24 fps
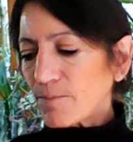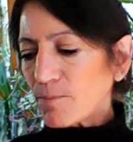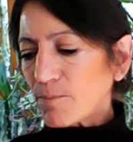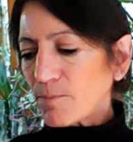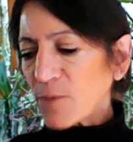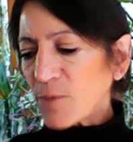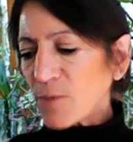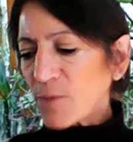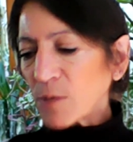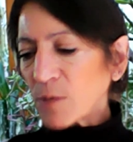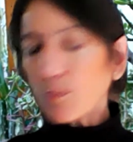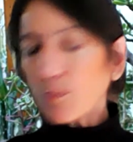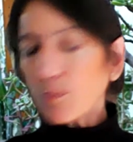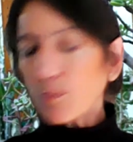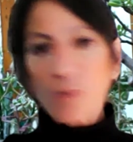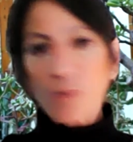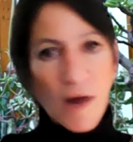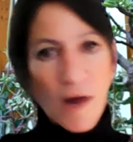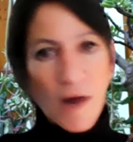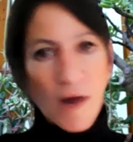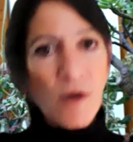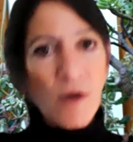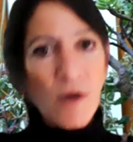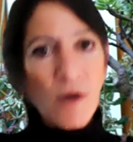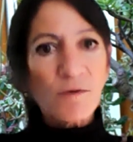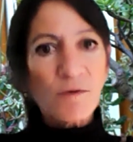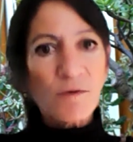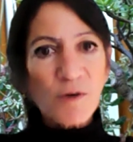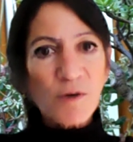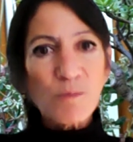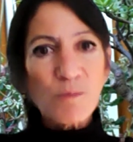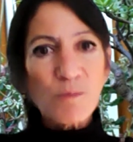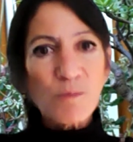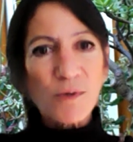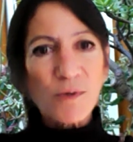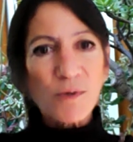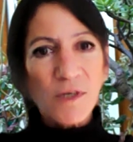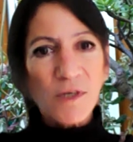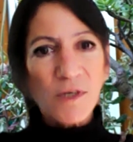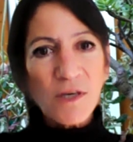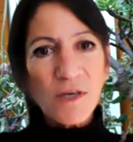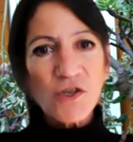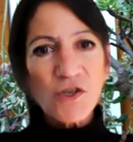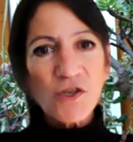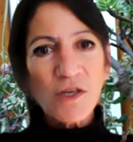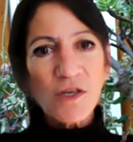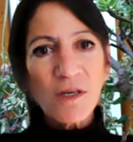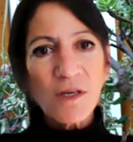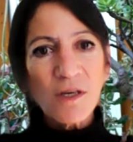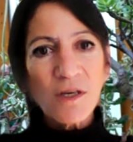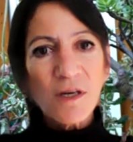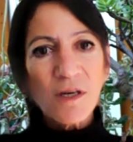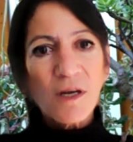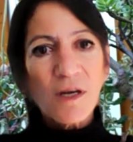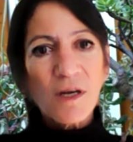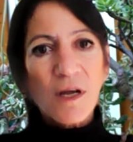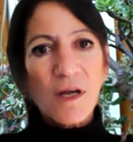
being proud of completion,